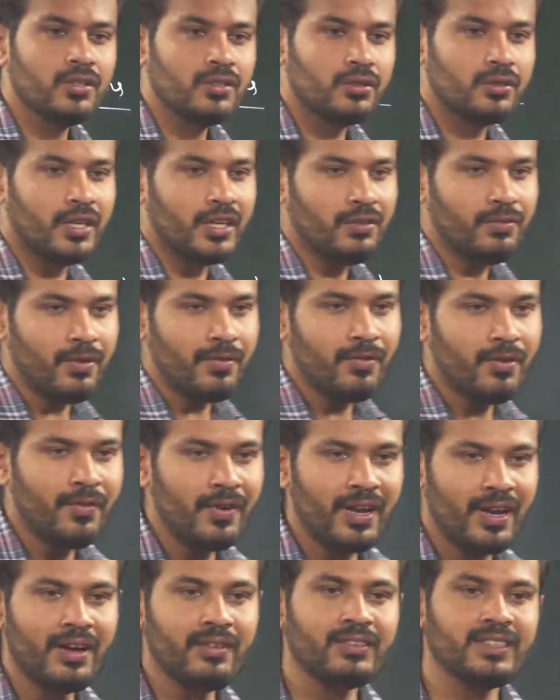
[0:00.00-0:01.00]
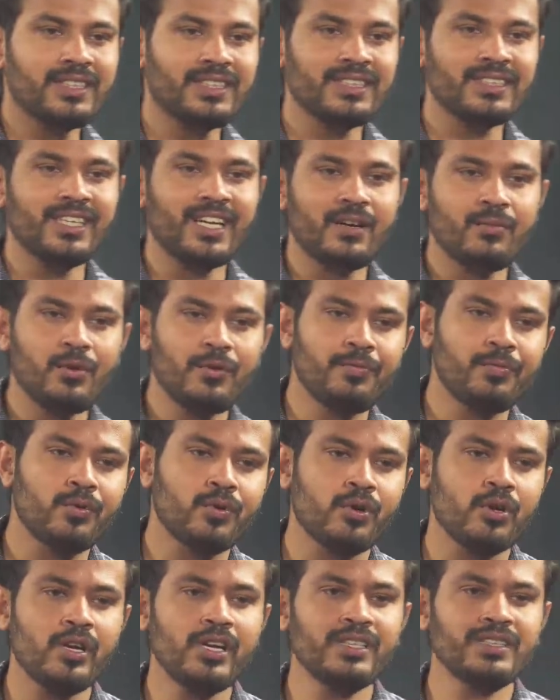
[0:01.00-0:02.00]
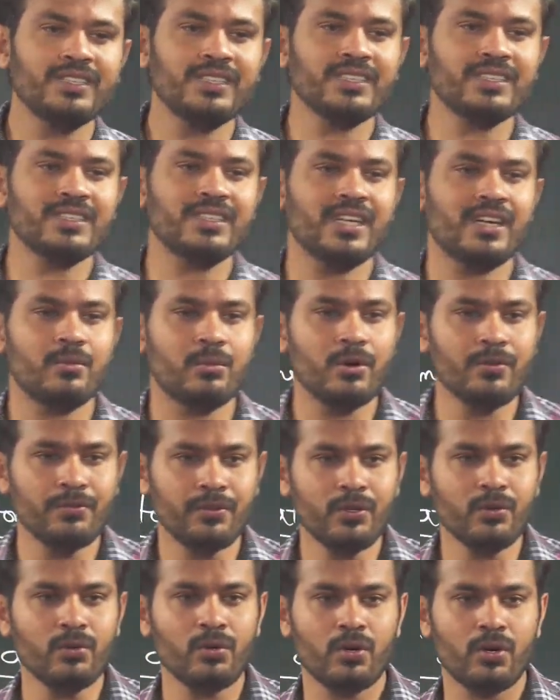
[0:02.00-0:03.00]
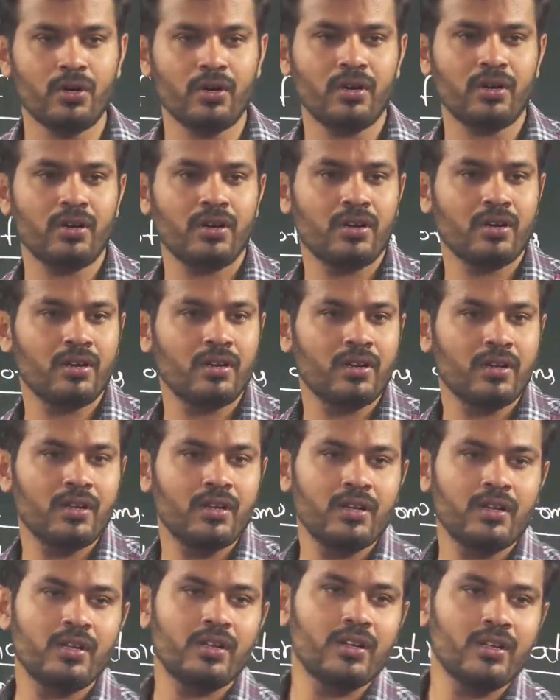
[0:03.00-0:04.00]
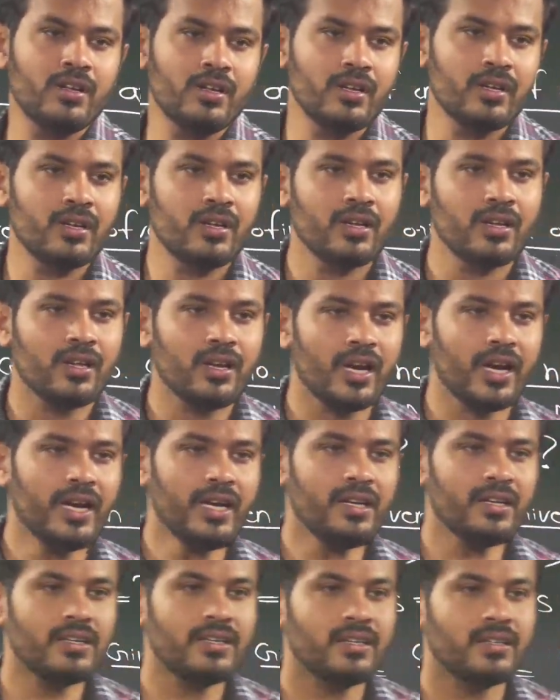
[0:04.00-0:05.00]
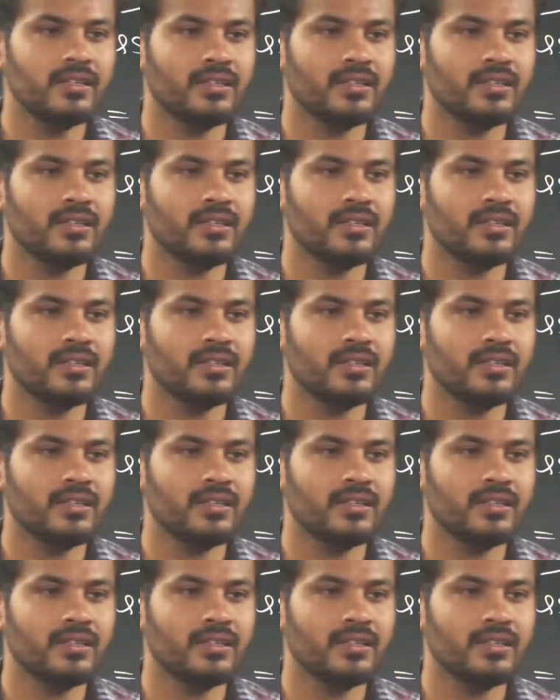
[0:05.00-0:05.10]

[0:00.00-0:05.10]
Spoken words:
So that way we will have 6 gram of proton and 6 gram of neutron, right?